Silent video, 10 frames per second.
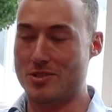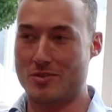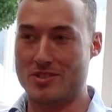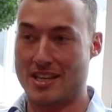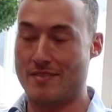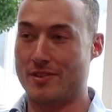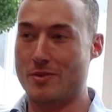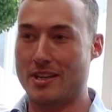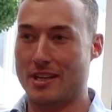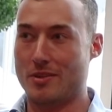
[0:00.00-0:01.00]
As soon as I
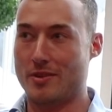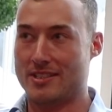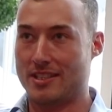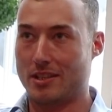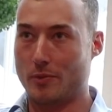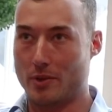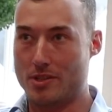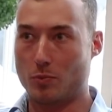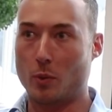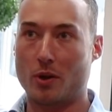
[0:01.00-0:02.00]
viewed it, I knew exactly
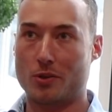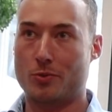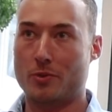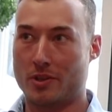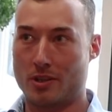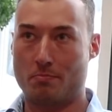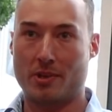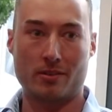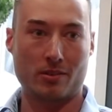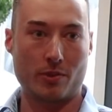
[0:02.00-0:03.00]
which walls we were going to
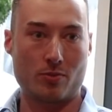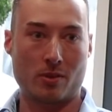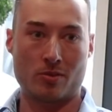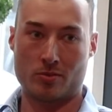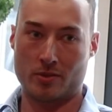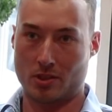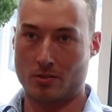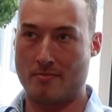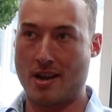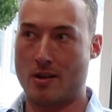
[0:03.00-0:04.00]
build, which walls were going to
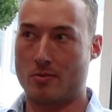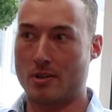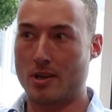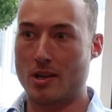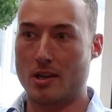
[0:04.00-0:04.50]
come down.